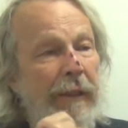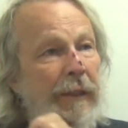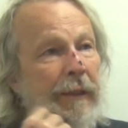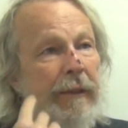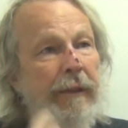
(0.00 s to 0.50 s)

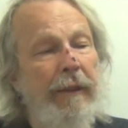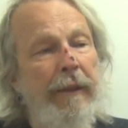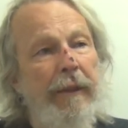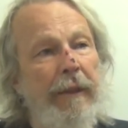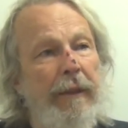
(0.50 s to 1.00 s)
and
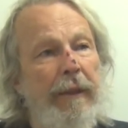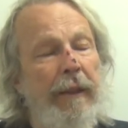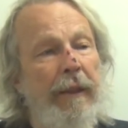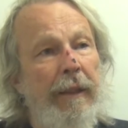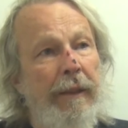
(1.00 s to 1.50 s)

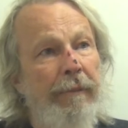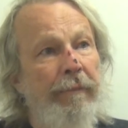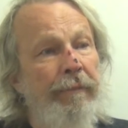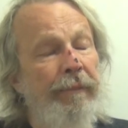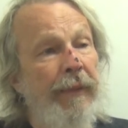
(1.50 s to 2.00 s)
um,